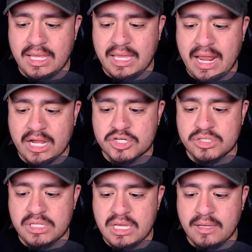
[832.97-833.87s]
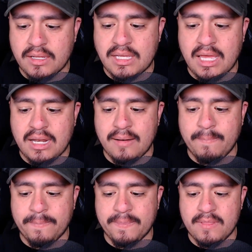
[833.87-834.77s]
It actually can
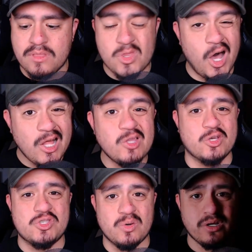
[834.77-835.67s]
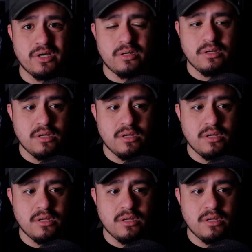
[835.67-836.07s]
not look so good.